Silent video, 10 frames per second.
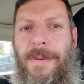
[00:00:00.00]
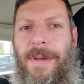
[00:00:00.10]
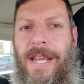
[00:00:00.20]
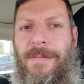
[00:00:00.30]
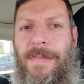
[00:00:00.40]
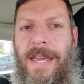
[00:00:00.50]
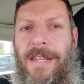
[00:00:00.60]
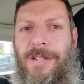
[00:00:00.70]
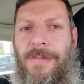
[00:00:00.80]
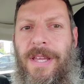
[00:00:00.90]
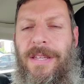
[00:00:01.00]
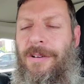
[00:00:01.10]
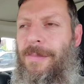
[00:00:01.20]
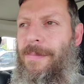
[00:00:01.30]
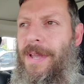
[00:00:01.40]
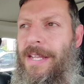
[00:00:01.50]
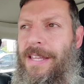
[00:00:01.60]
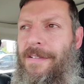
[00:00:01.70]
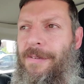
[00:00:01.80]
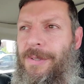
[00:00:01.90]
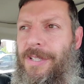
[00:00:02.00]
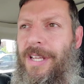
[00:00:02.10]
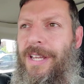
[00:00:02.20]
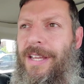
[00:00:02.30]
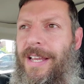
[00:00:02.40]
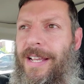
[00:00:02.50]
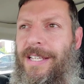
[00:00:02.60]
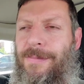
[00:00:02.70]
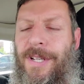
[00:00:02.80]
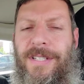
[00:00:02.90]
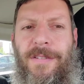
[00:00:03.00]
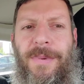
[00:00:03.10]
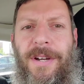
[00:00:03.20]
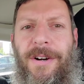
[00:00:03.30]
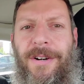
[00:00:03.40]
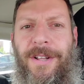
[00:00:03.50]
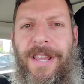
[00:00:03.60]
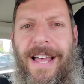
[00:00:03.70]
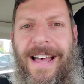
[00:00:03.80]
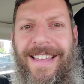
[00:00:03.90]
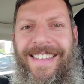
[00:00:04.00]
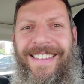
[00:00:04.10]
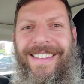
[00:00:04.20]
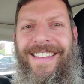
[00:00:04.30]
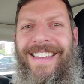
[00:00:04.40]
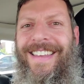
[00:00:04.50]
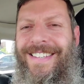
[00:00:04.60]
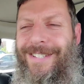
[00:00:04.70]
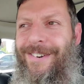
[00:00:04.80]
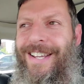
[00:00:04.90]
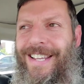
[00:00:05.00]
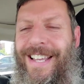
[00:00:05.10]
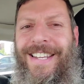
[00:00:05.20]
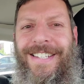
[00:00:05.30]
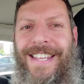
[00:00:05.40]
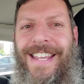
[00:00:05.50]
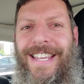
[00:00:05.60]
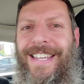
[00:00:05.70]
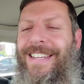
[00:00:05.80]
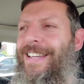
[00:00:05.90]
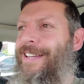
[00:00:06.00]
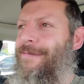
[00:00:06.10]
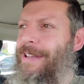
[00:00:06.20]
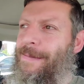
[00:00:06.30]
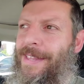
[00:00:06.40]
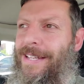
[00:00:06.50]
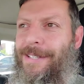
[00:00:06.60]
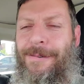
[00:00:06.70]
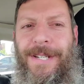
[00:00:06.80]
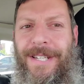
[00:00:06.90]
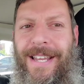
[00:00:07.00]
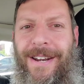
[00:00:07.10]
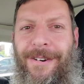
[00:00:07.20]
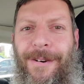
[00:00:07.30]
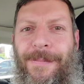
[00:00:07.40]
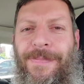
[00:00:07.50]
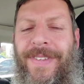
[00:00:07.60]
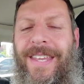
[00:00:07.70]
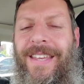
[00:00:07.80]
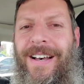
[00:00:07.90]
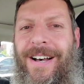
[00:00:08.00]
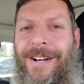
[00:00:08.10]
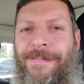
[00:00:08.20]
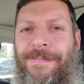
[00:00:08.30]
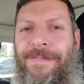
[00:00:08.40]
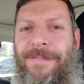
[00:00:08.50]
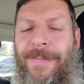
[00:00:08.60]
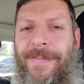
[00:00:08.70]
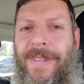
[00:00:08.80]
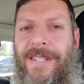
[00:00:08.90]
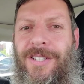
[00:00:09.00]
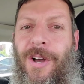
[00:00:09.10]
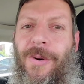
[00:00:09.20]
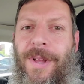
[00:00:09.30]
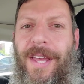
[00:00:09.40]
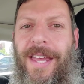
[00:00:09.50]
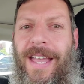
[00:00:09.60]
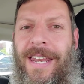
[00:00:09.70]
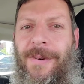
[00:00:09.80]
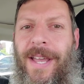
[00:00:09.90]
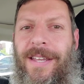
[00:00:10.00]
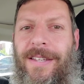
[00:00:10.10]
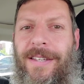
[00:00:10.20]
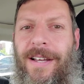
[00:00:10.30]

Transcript: pain management or my pain levels, I guess, because I've been hurt a lot. So I can kind of take it. Maybe that's the reason, I don't know. So anyway,